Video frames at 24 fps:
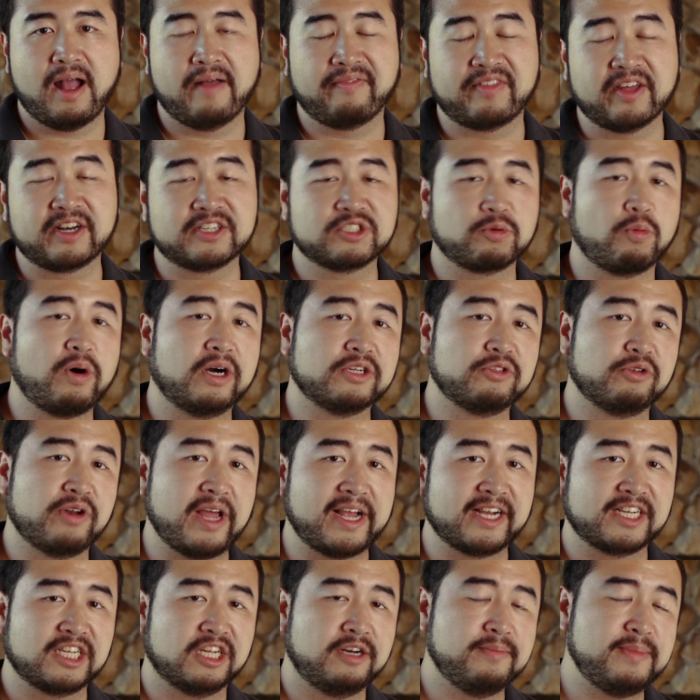And that is why
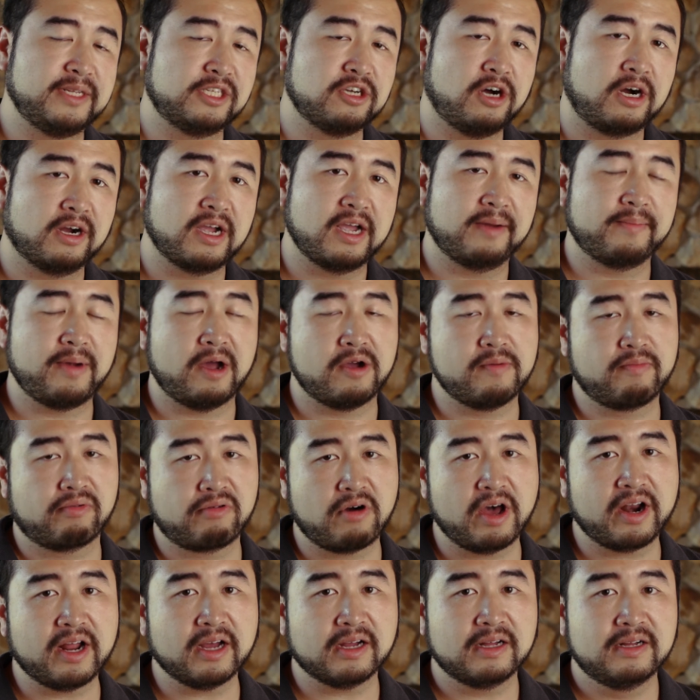today I'm going to be talking about a
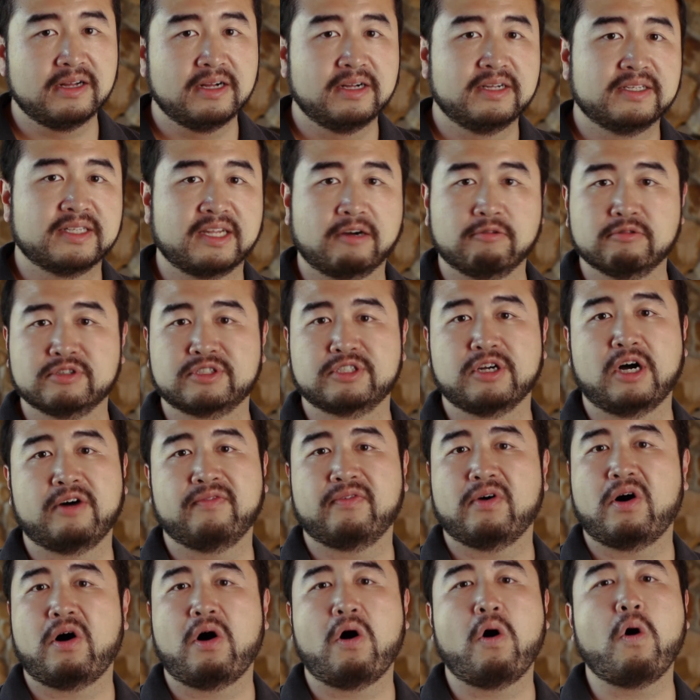product that will
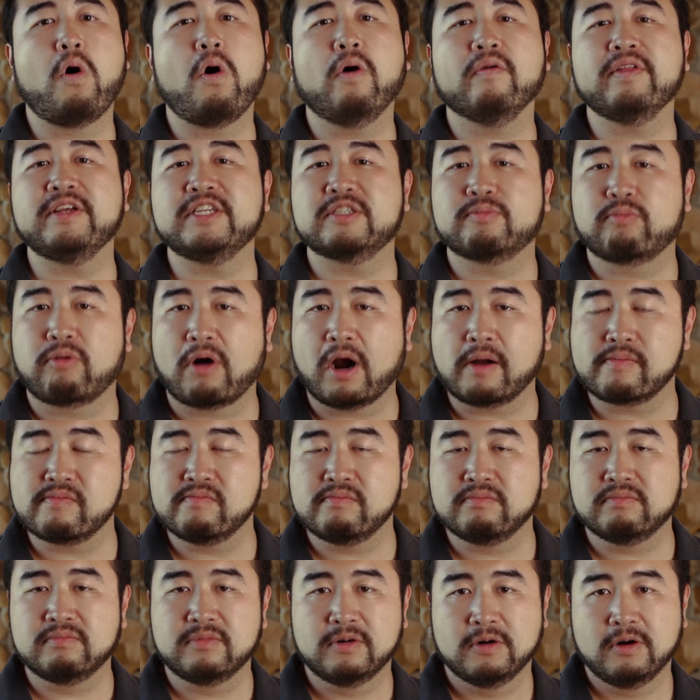solve all these
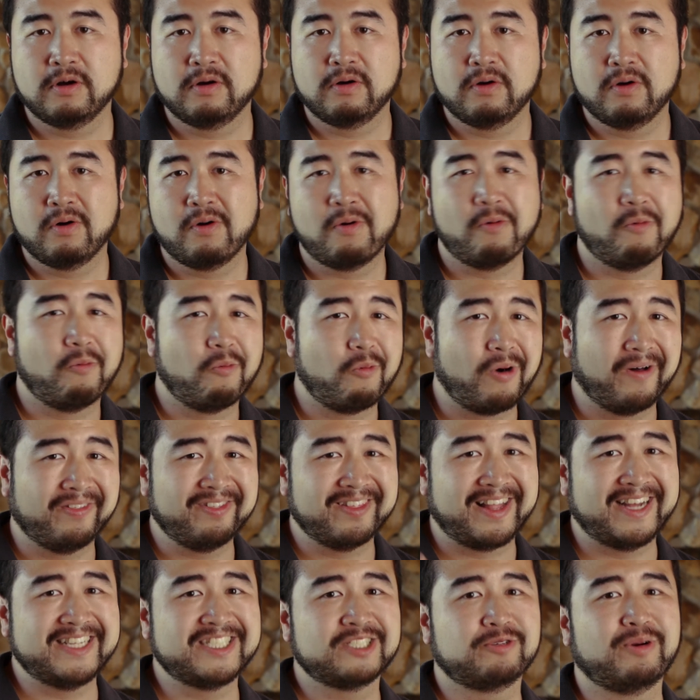problems
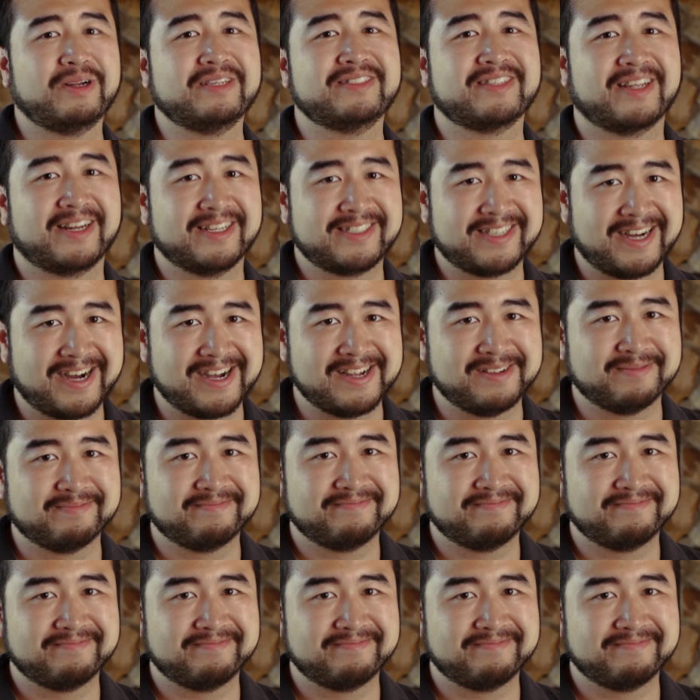one lens rings at a time.